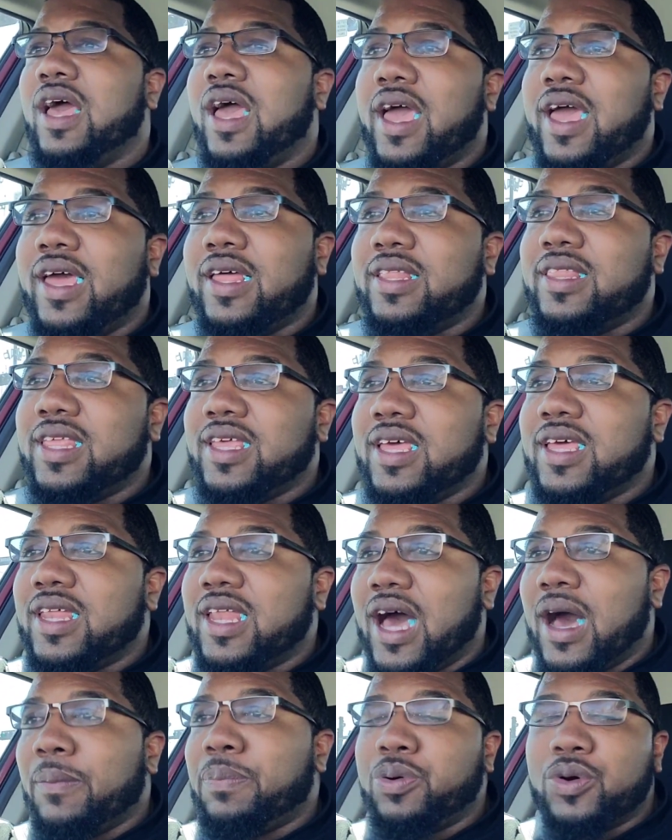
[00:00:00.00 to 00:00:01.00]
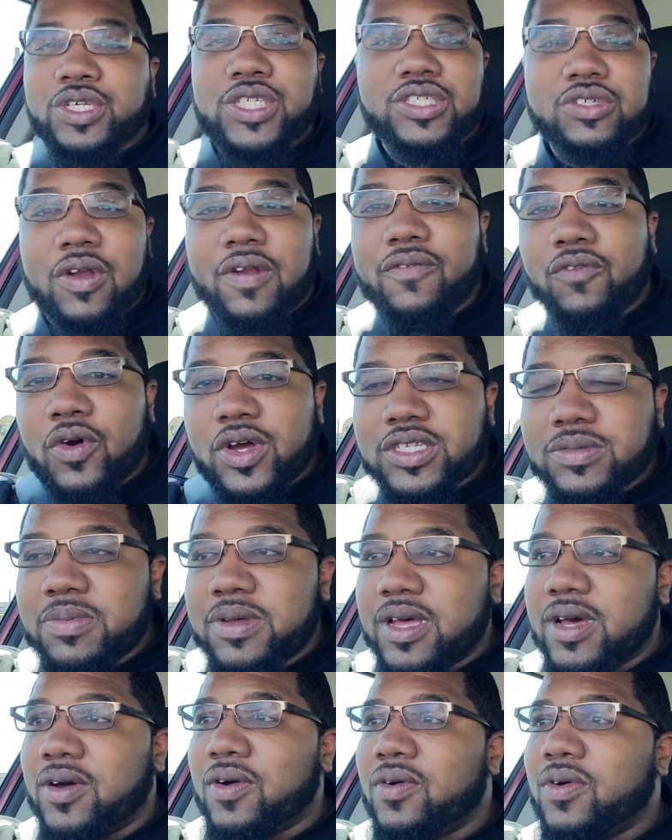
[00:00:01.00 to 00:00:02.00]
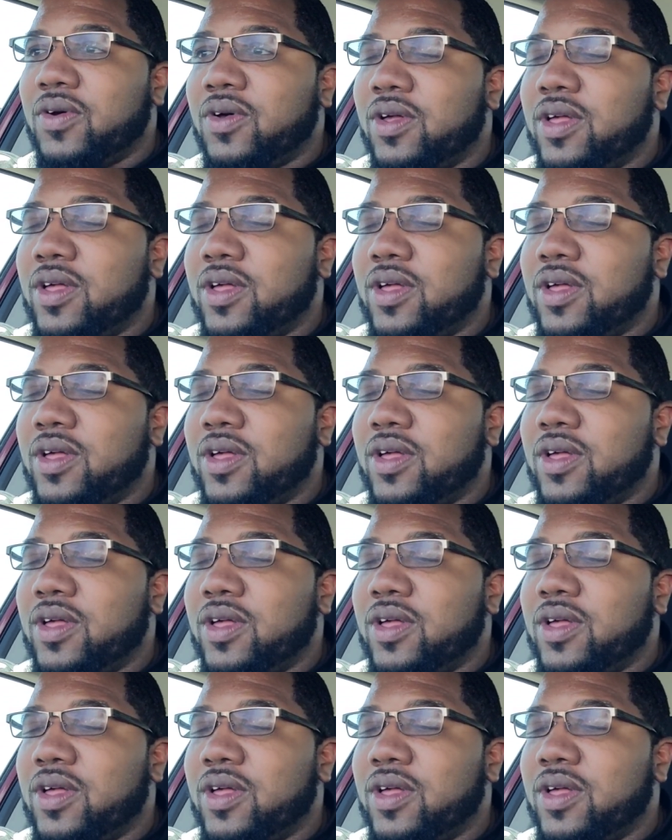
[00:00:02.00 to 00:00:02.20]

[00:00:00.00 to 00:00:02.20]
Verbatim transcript: and then I pushed her to voicemail,